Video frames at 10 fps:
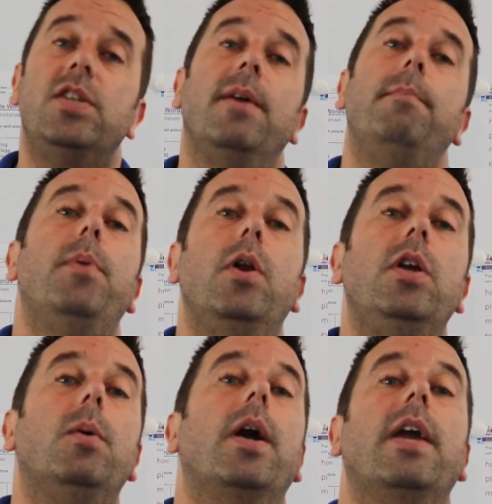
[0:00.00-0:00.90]
simple.
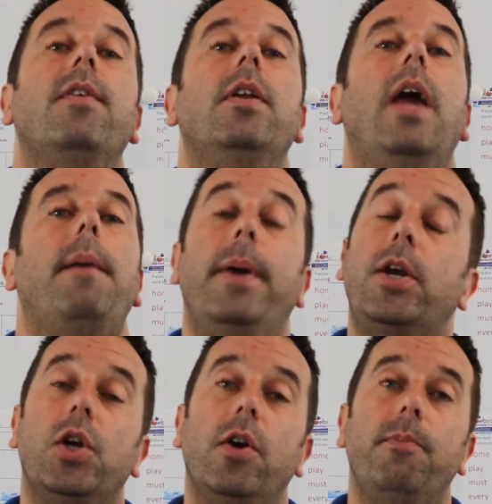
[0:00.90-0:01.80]
You are given a
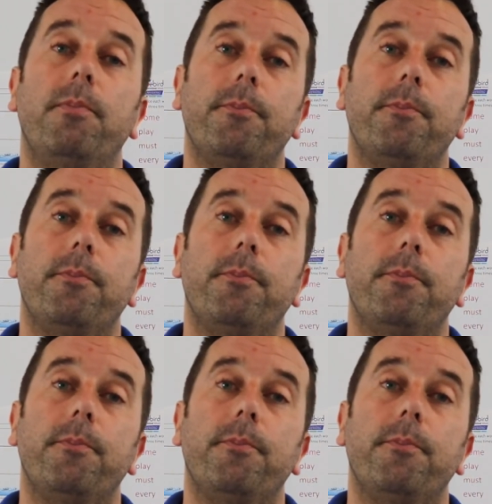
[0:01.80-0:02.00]
picture